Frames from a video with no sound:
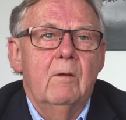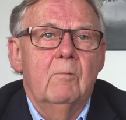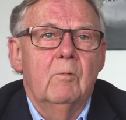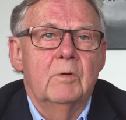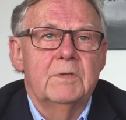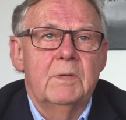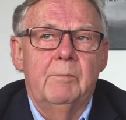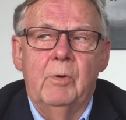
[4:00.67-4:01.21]

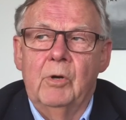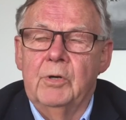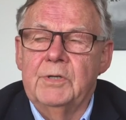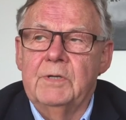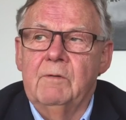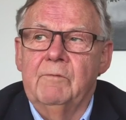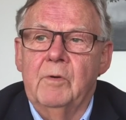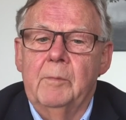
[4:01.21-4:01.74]
was
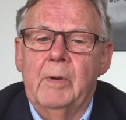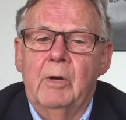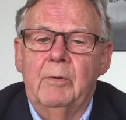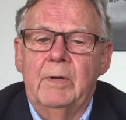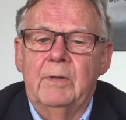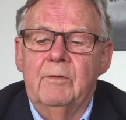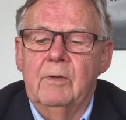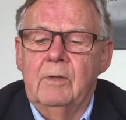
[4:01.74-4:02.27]
emerging from
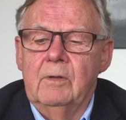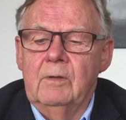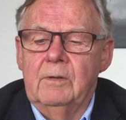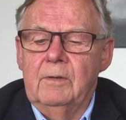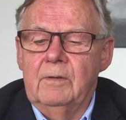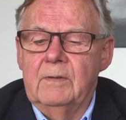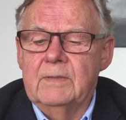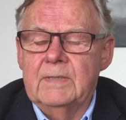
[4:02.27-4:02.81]
our internal
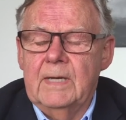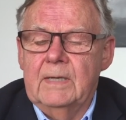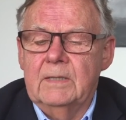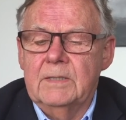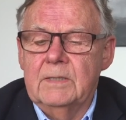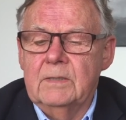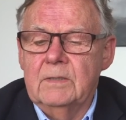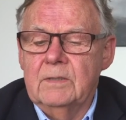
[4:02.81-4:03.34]

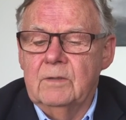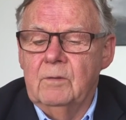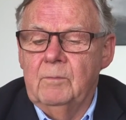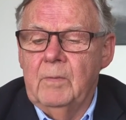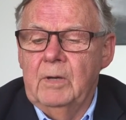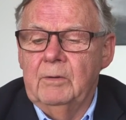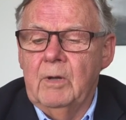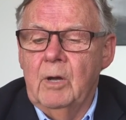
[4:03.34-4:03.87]
discussions
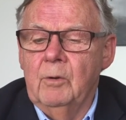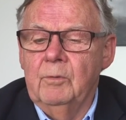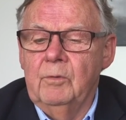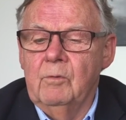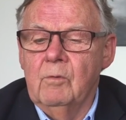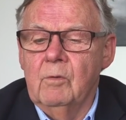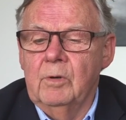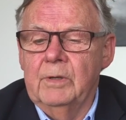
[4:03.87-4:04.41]
about how
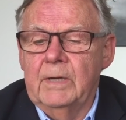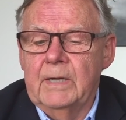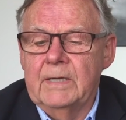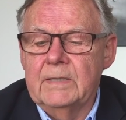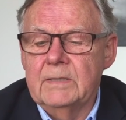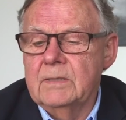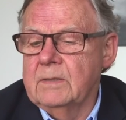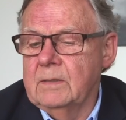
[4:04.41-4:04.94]
to
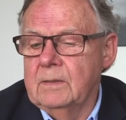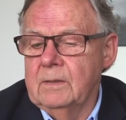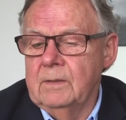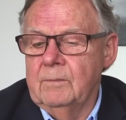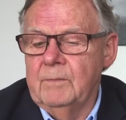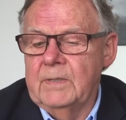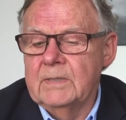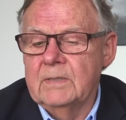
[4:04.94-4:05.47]
organize
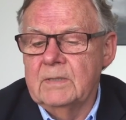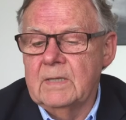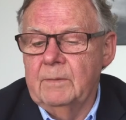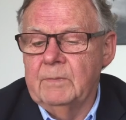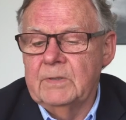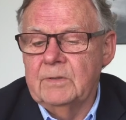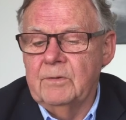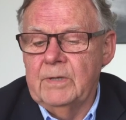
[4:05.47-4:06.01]
uh, business
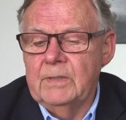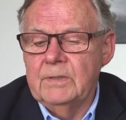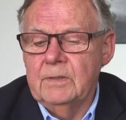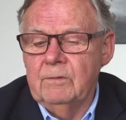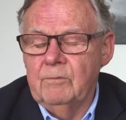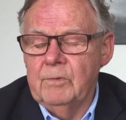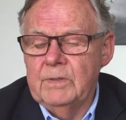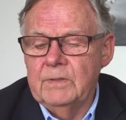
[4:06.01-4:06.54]

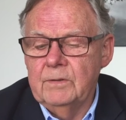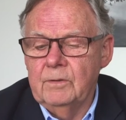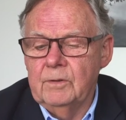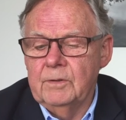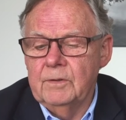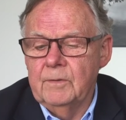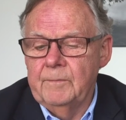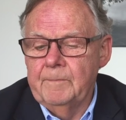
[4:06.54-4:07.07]
administration
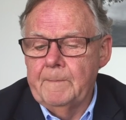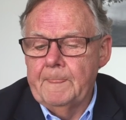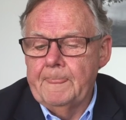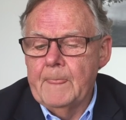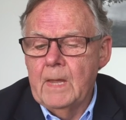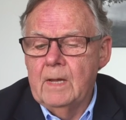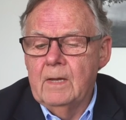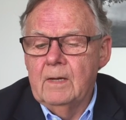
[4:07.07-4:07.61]
research
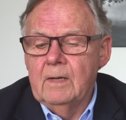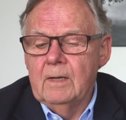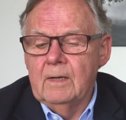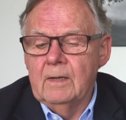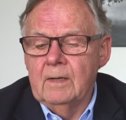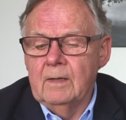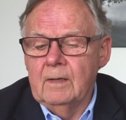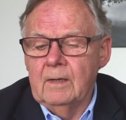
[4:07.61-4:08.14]

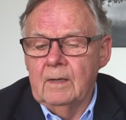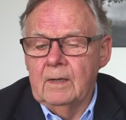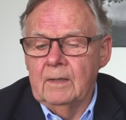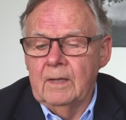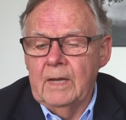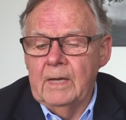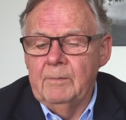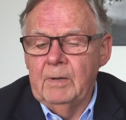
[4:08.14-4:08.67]
uh,
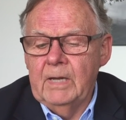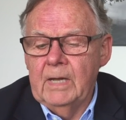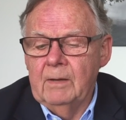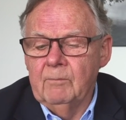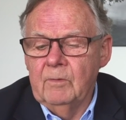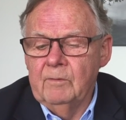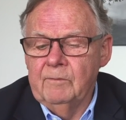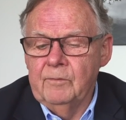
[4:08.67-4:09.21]
and I
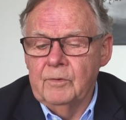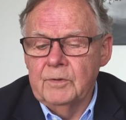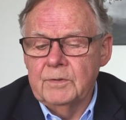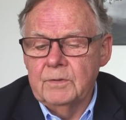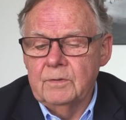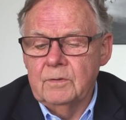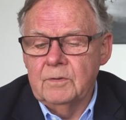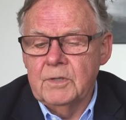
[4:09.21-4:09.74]
became the
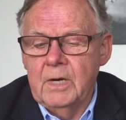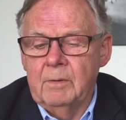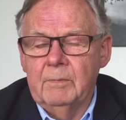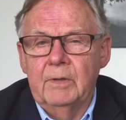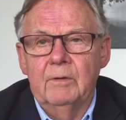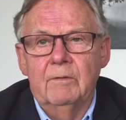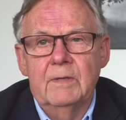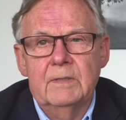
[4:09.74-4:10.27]
first
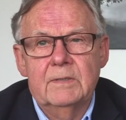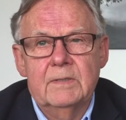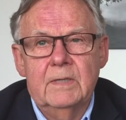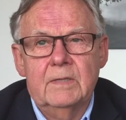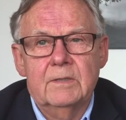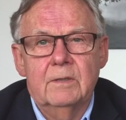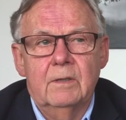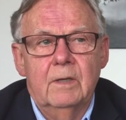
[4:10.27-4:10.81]
chairman of that
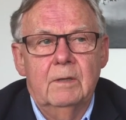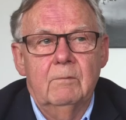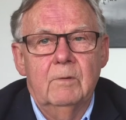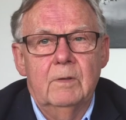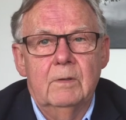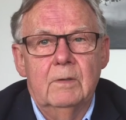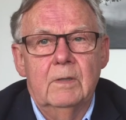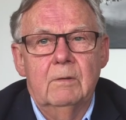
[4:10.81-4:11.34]
section.
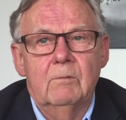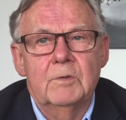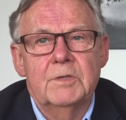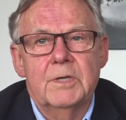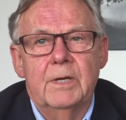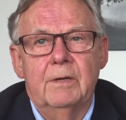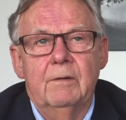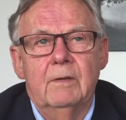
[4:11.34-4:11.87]
I, I was
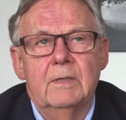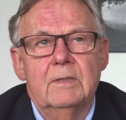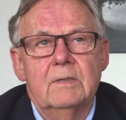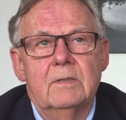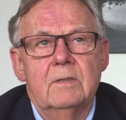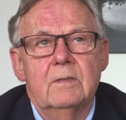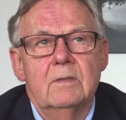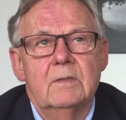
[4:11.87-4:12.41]
chairing that
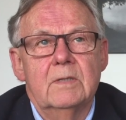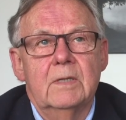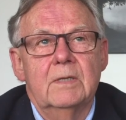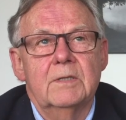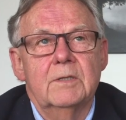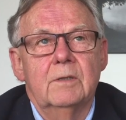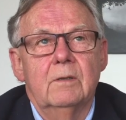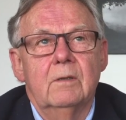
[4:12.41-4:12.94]

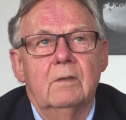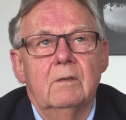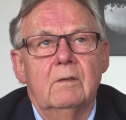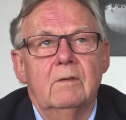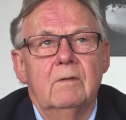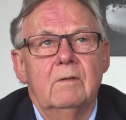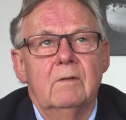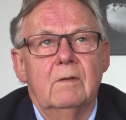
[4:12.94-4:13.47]
section
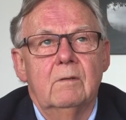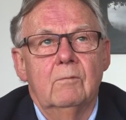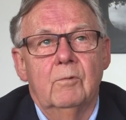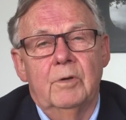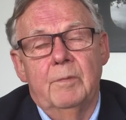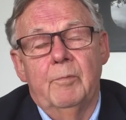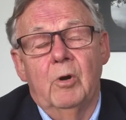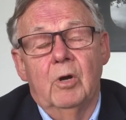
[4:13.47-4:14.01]

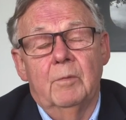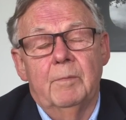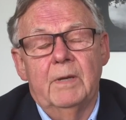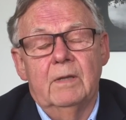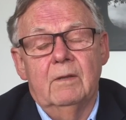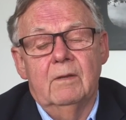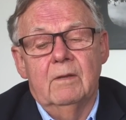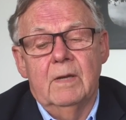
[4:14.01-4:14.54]
or
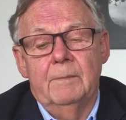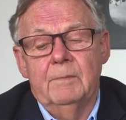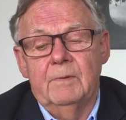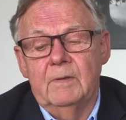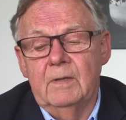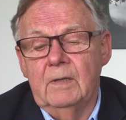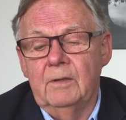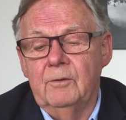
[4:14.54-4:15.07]
department up
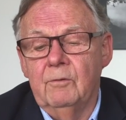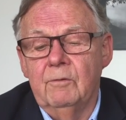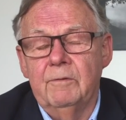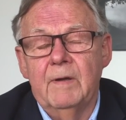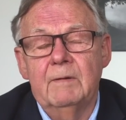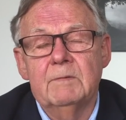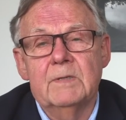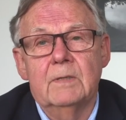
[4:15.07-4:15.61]
till
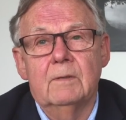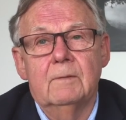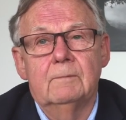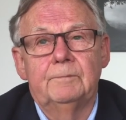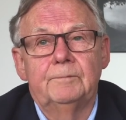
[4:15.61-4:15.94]
2000.